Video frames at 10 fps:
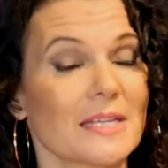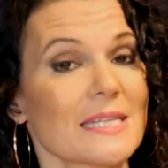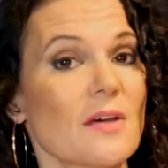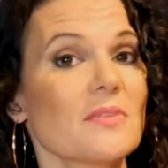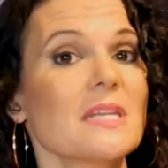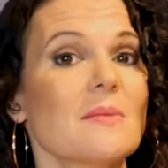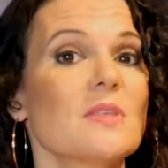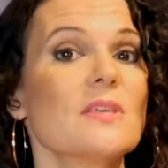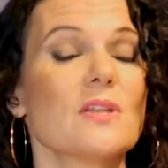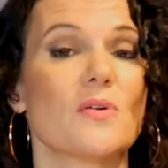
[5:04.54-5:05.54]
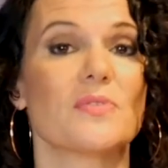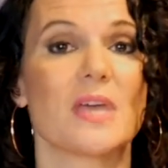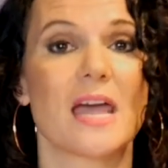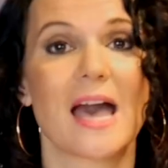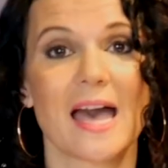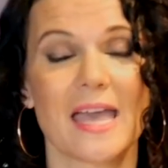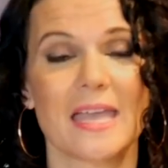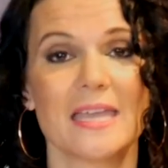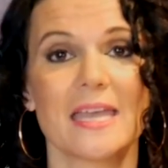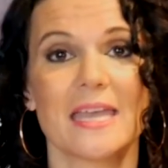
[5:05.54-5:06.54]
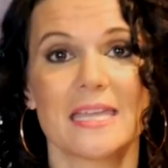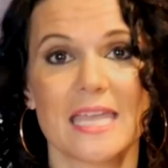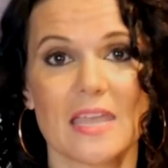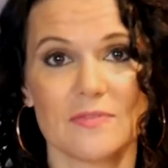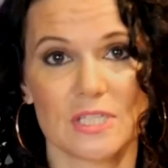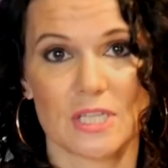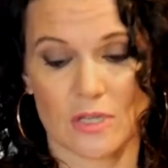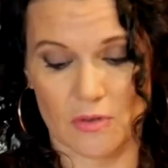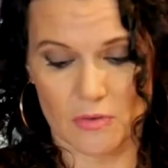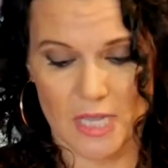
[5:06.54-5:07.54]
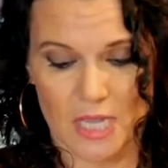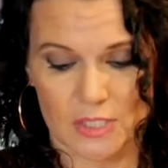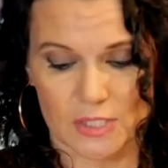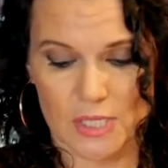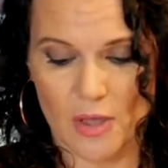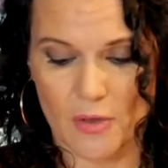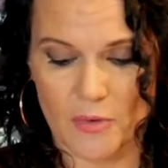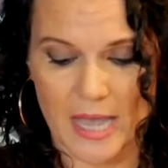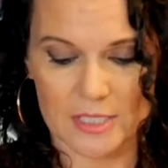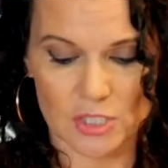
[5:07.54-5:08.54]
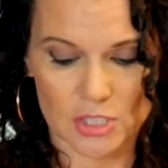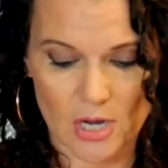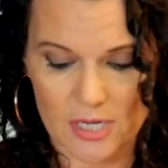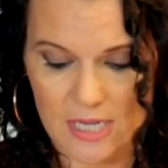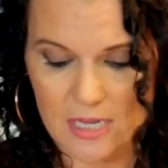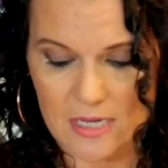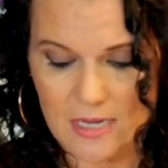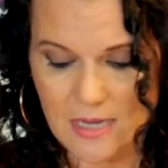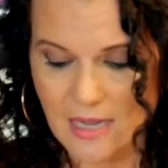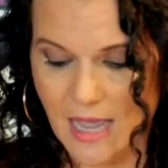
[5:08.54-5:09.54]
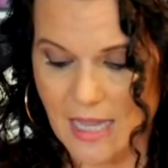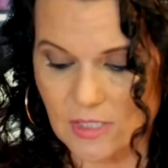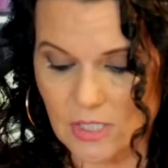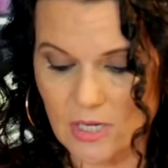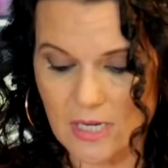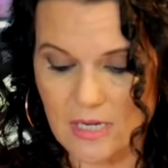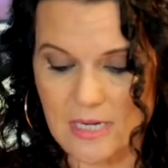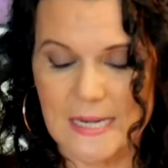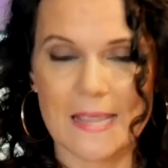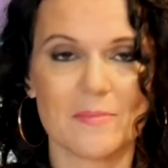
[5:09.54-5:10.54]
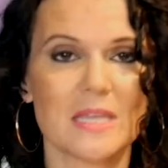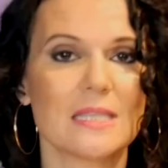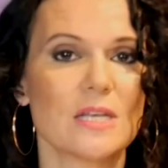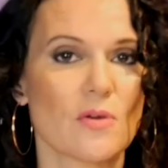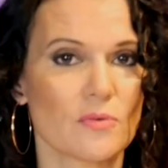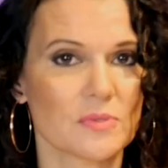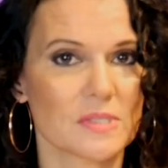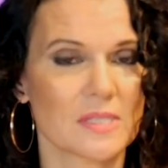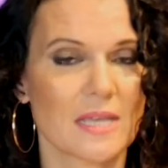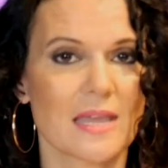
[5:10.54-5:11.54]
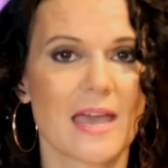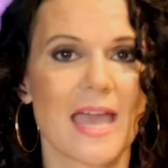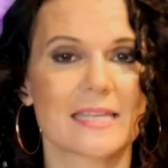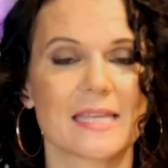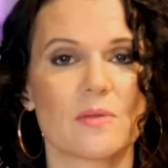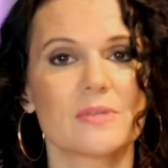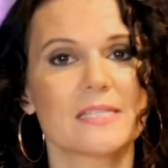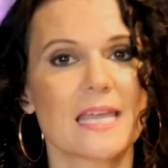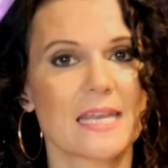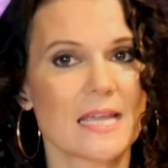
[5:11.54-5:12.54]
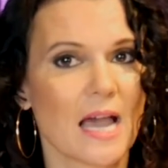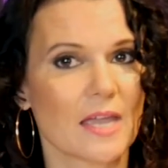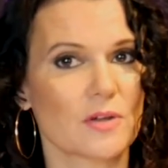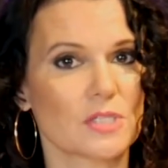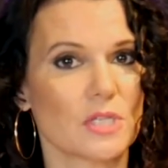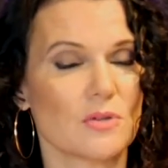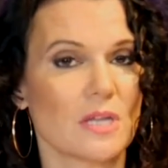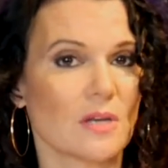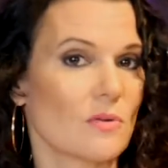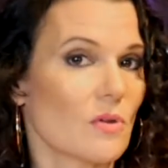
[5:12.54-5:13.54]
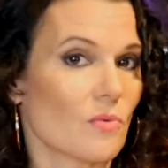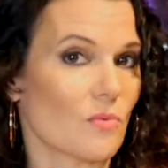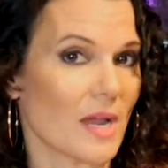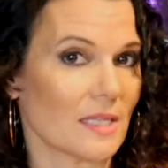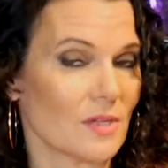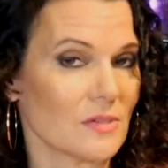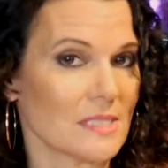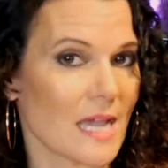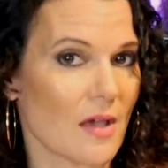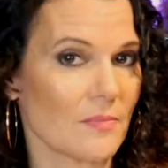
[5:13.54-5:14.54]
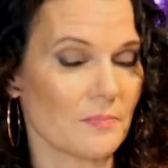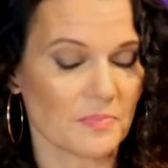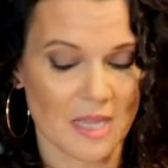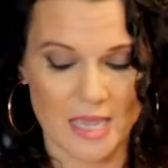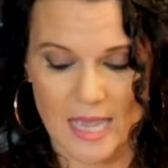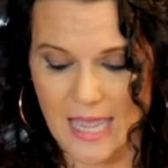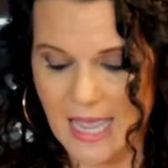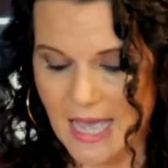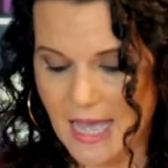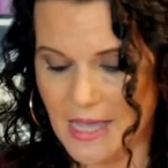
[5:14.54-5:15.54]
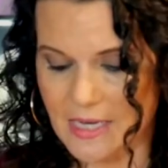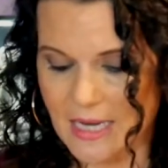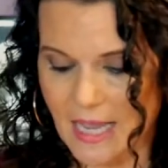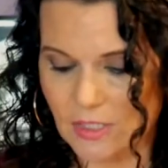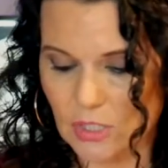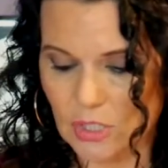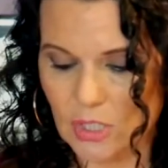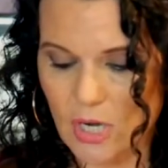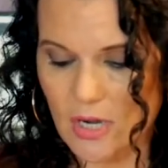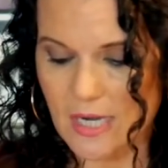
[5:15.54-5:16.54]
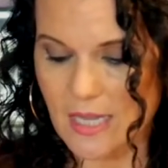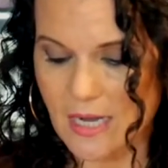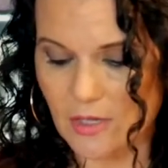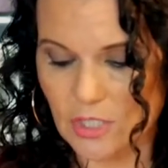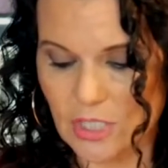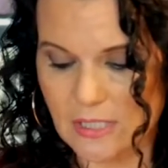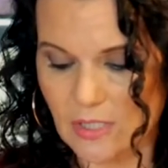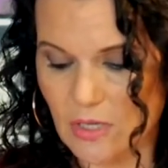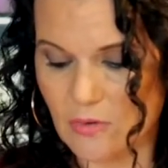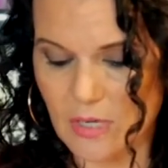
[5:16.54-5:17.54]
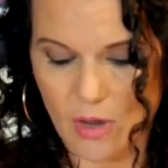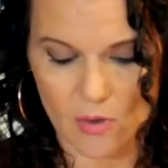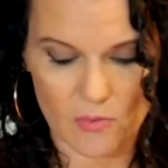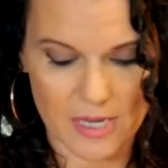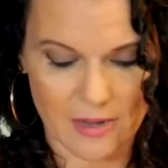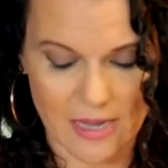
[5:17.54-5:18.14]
down the name of the note that I gave to you. So I started naming the notes as I was getting higher. So you can write those down. And I started, just so you know, I